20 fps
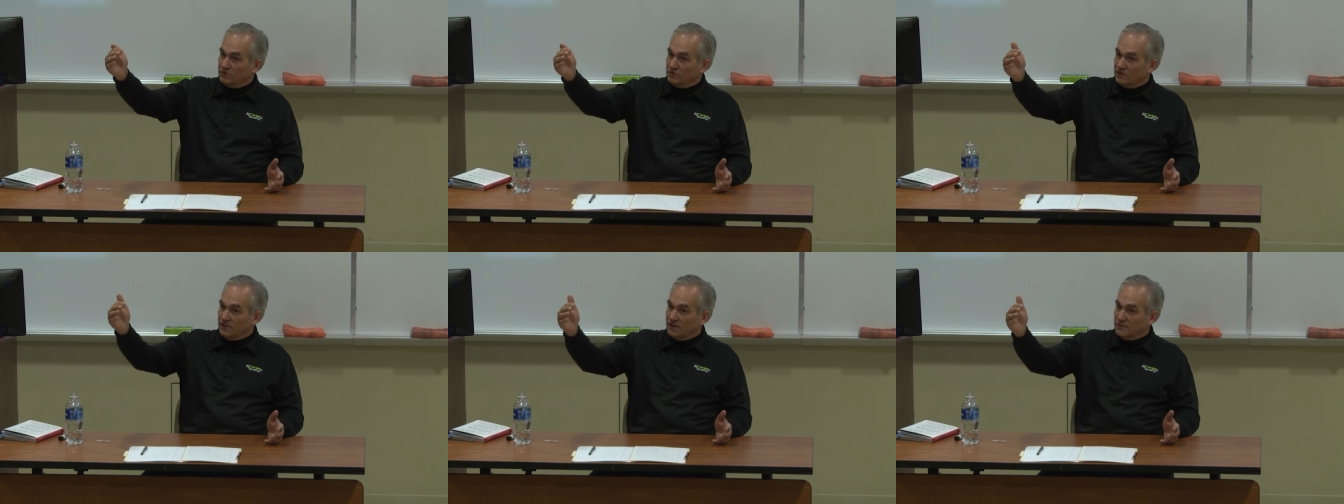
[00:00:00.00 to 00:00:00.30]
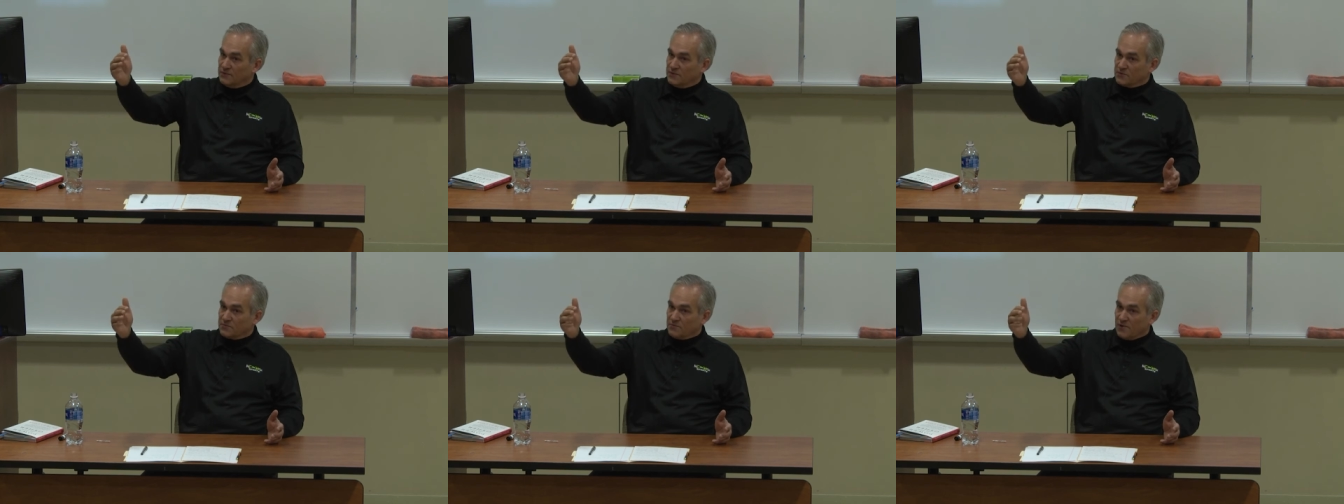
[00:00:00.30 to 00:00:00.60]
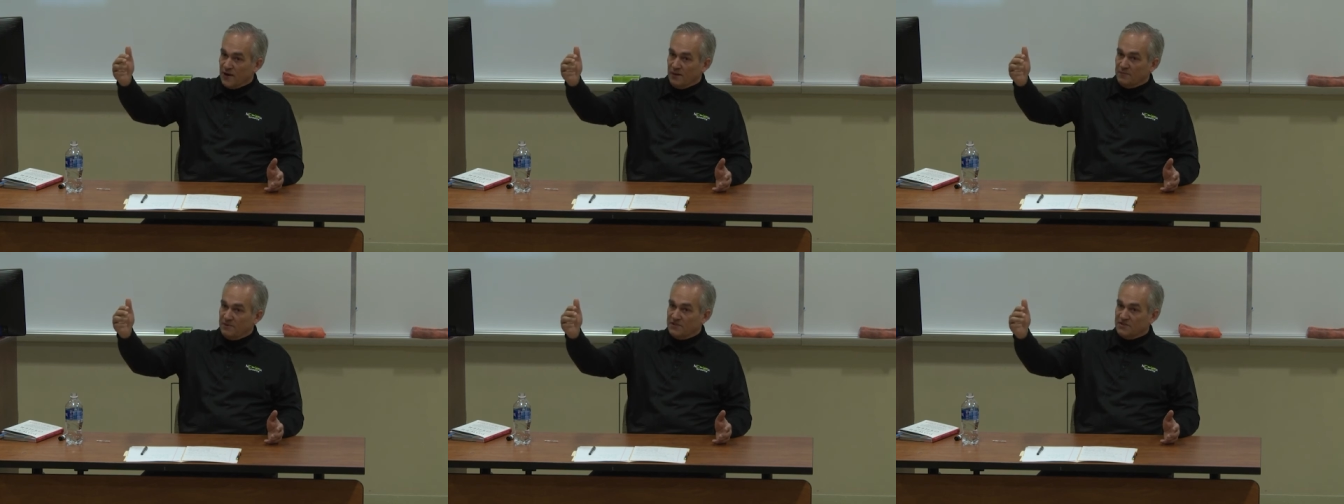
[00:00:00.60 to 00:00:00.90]
that was
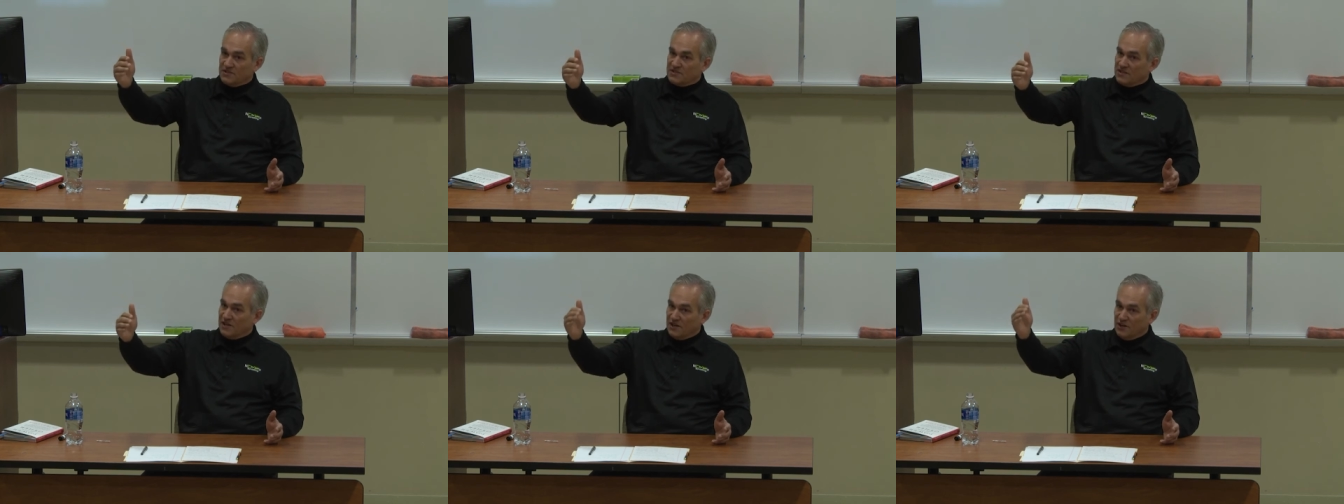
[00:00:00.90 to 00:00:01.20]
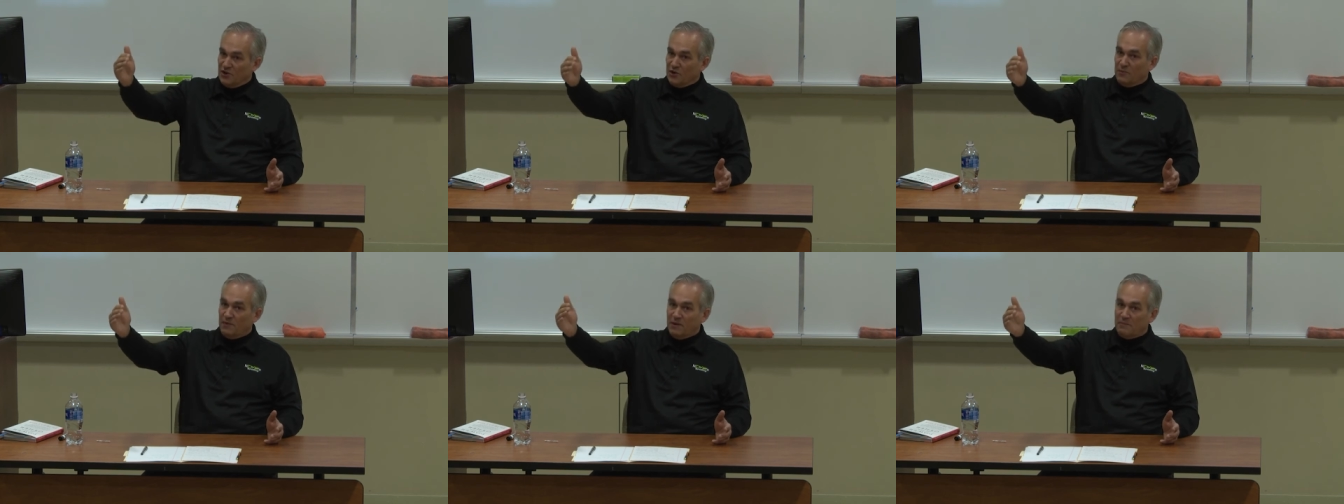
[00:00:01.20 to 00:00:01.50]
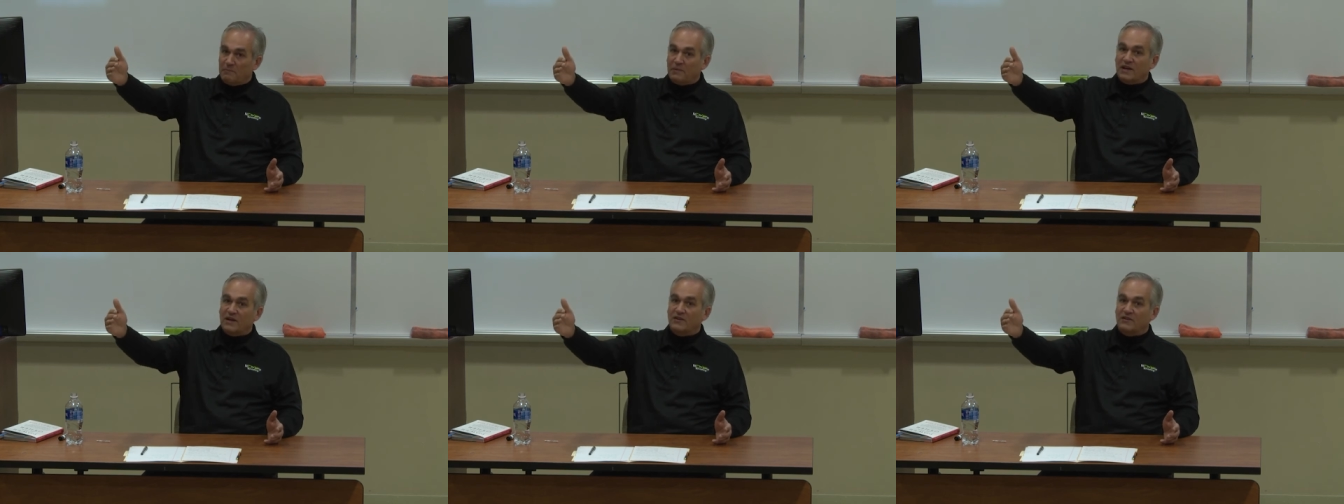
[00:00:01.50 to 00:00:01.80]
probably just a little
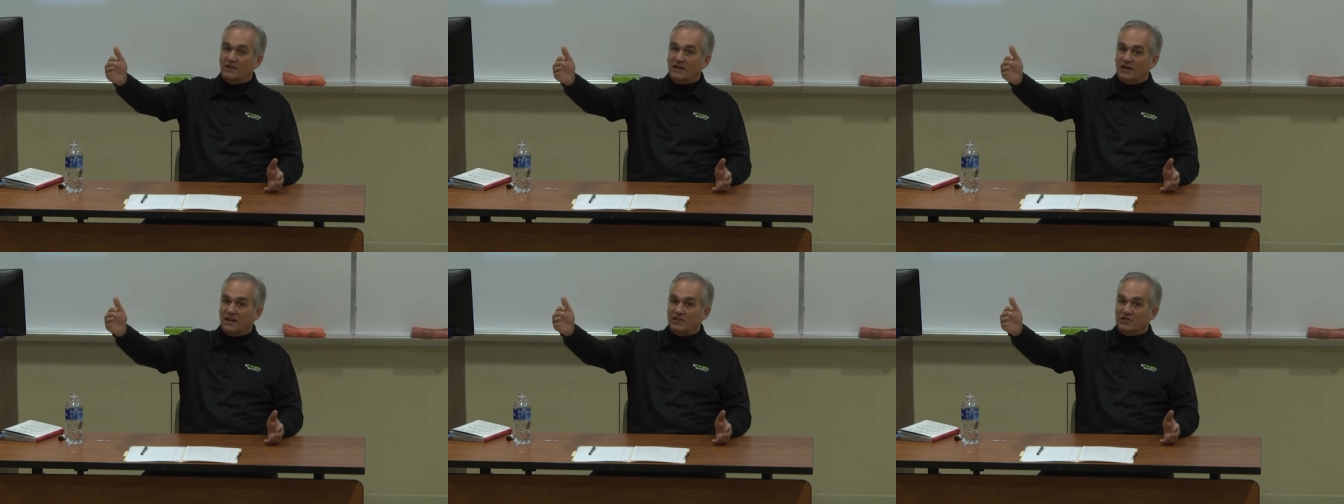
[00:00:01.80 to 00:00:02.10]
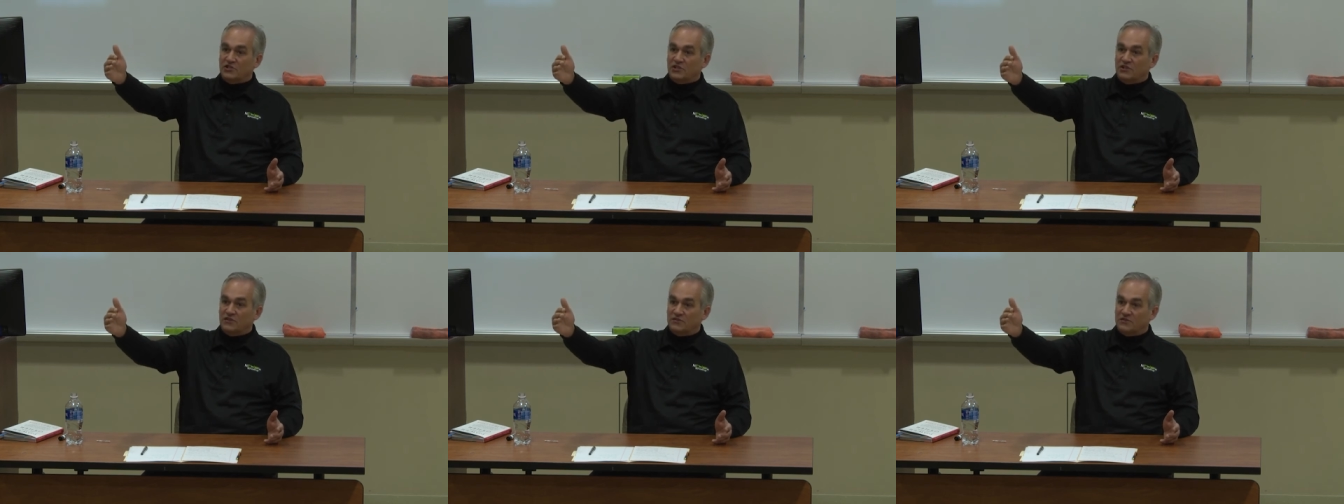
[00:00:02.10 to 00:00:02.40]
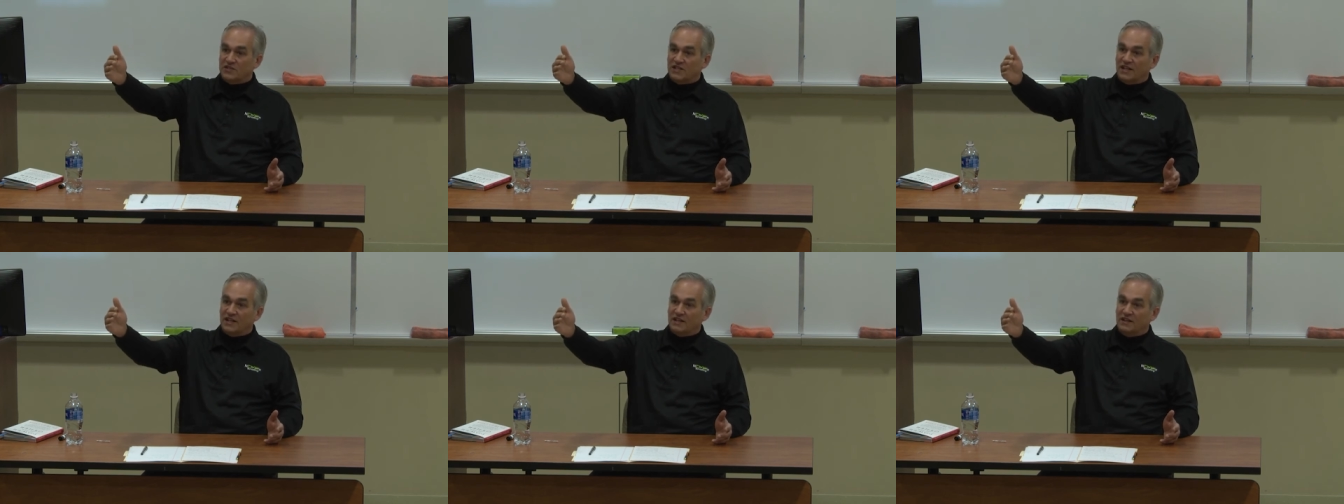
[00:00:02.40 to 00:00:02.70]
bit bigger than I should have
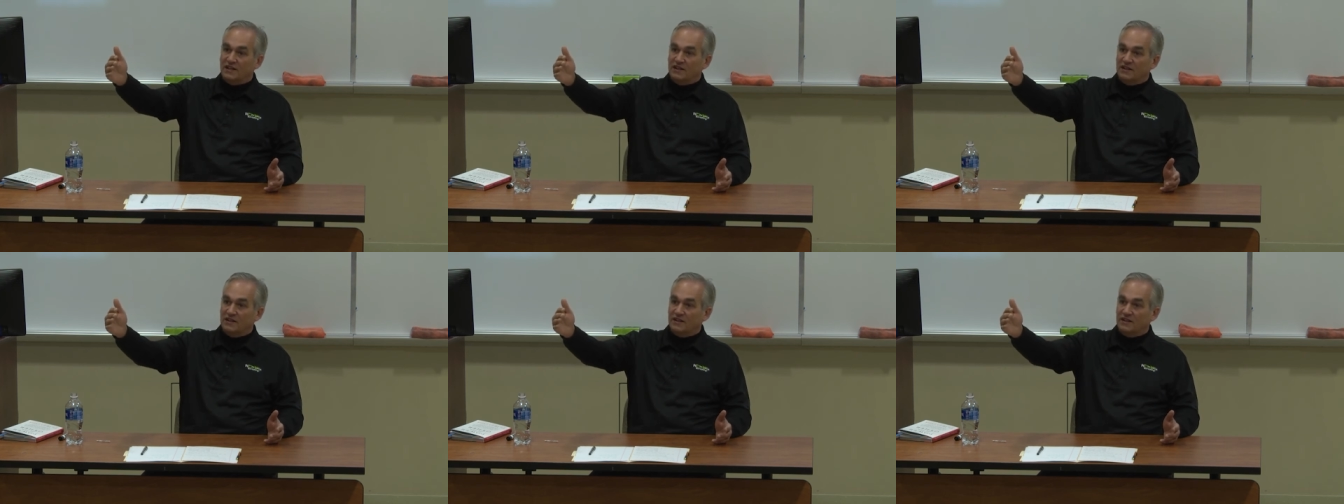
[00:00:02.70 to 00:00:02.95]
set.